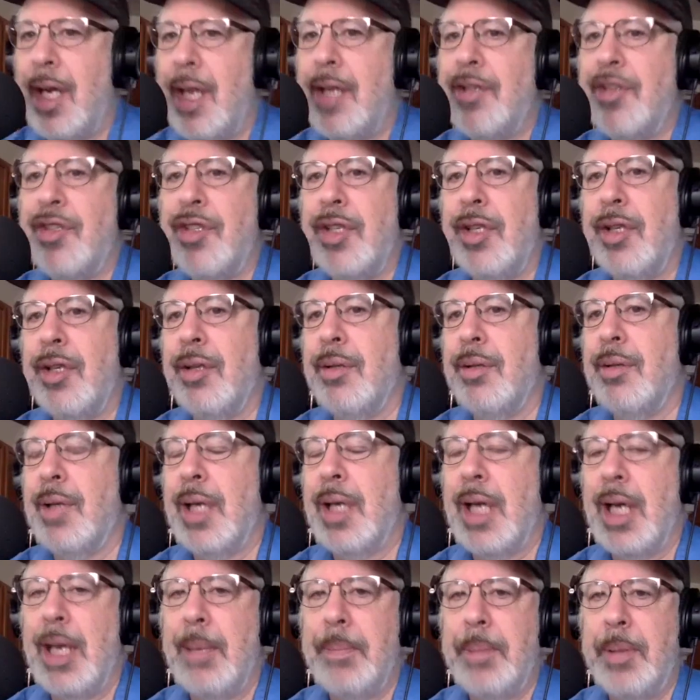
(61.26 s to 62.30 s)
yeah. SEO
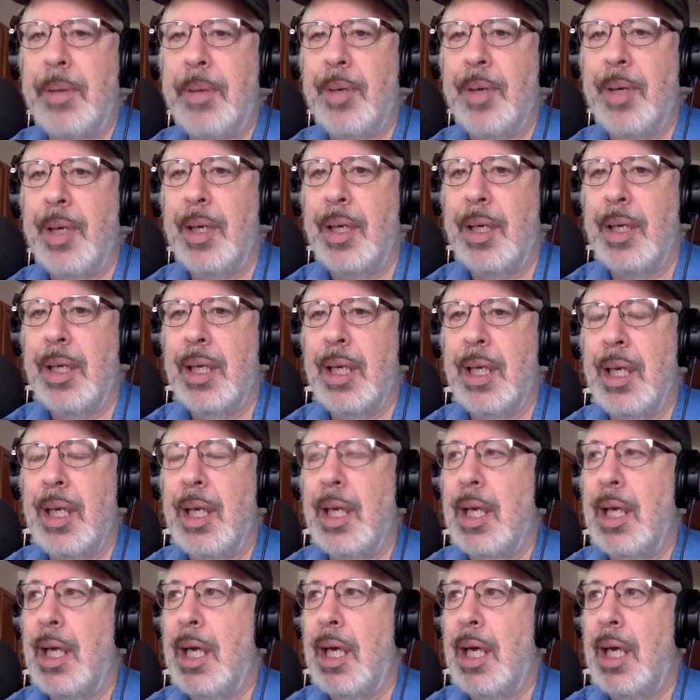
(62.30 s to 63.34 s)
copywriting.
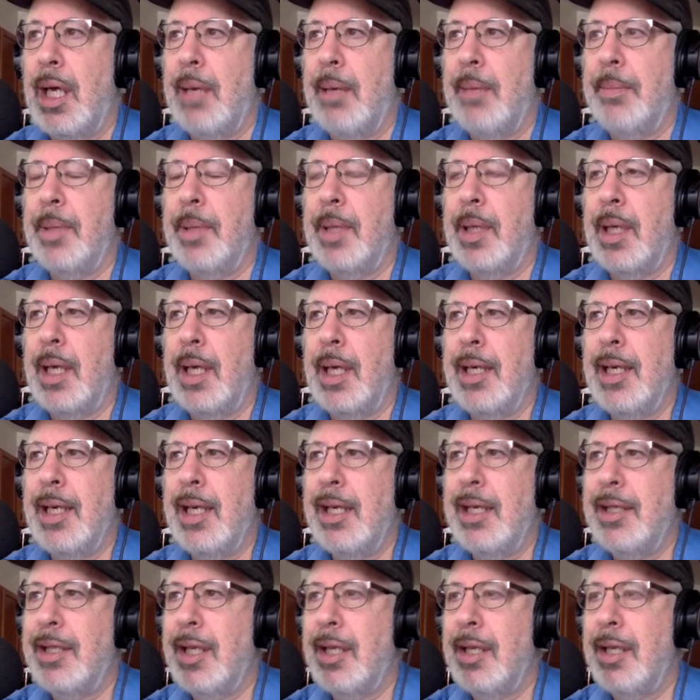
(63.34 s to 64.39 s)
Um, I got
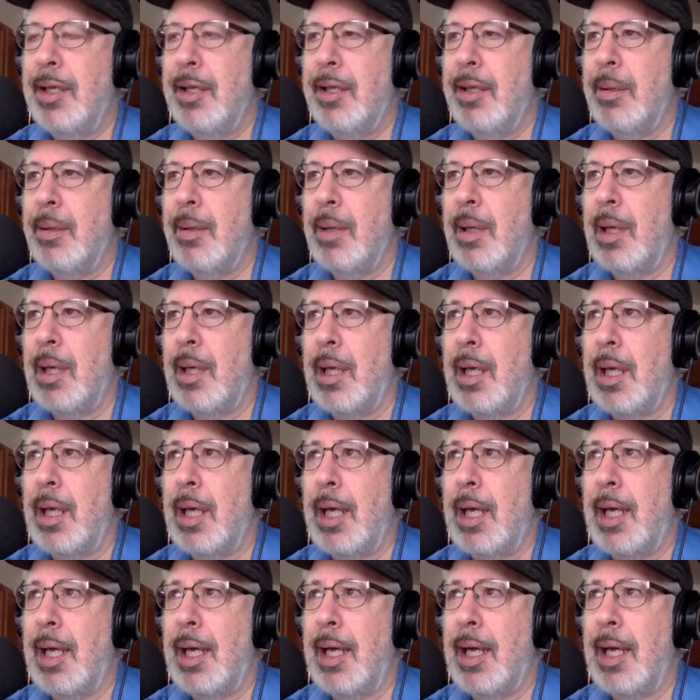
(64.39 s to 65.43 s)
to tell you,
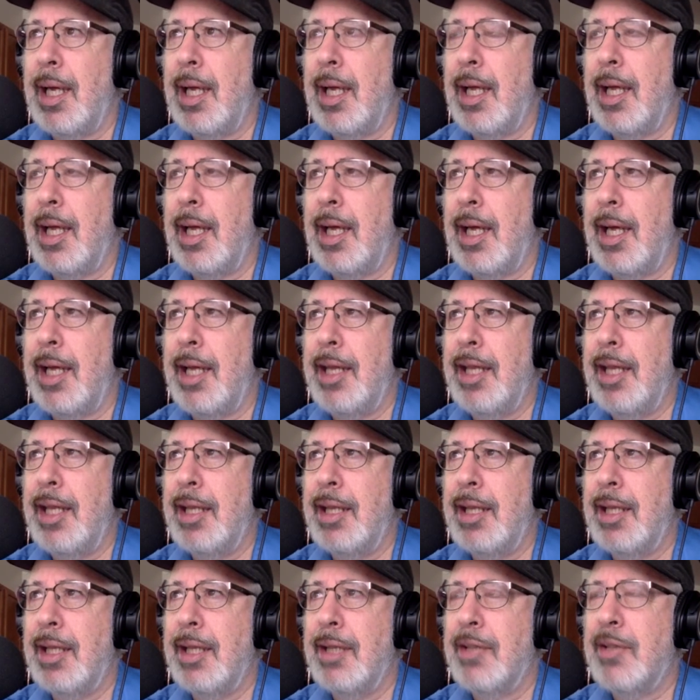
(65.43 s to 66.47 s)
I
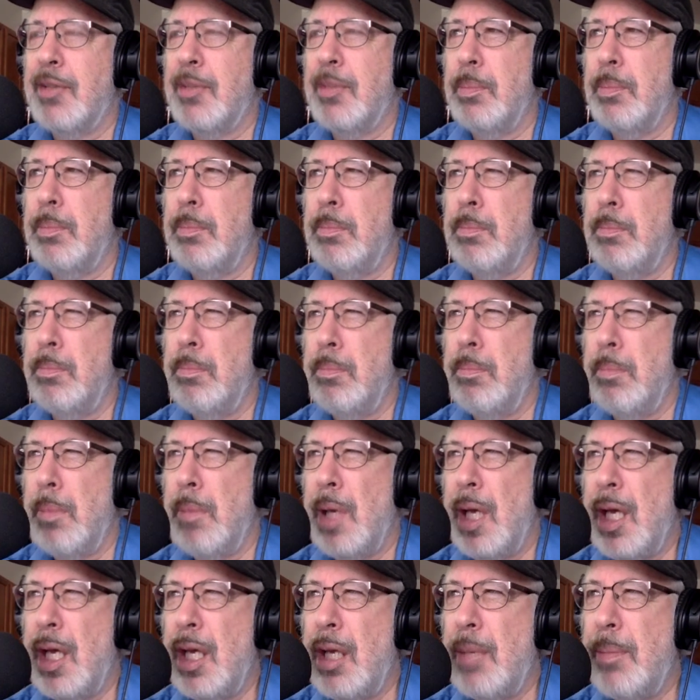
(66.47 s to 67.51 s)
think this
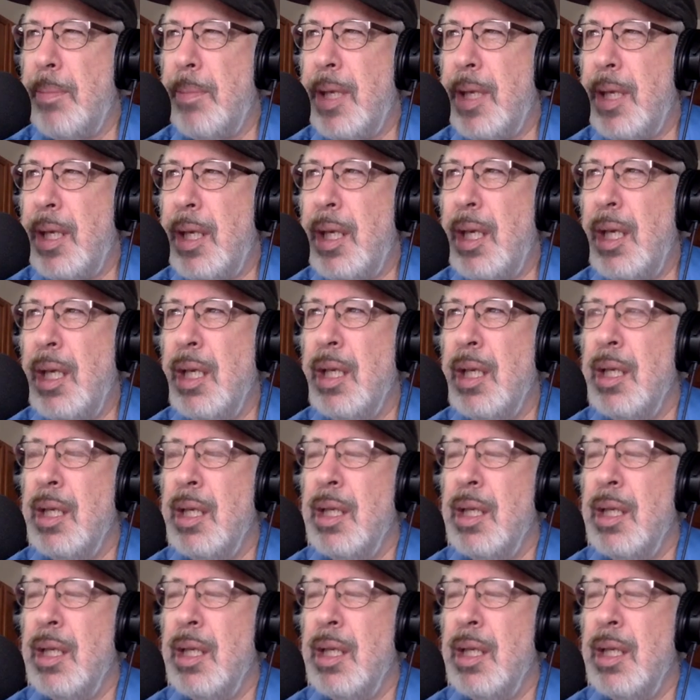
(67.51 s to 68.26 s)
may be.